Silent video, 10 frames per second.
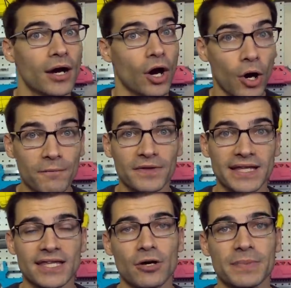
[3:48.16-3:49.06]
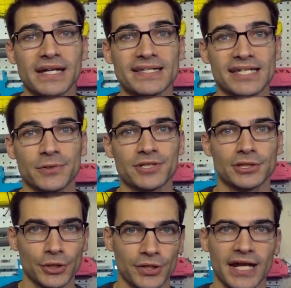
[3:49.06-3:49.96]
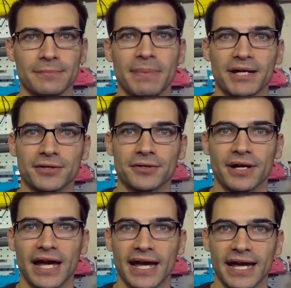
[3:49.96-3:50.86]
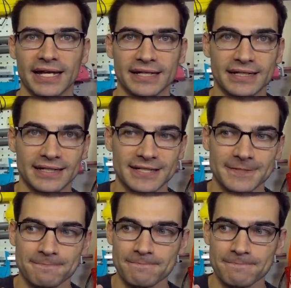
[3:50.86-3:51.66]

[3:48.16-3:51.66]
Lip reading: hopefully they'll be continuing to learn and better and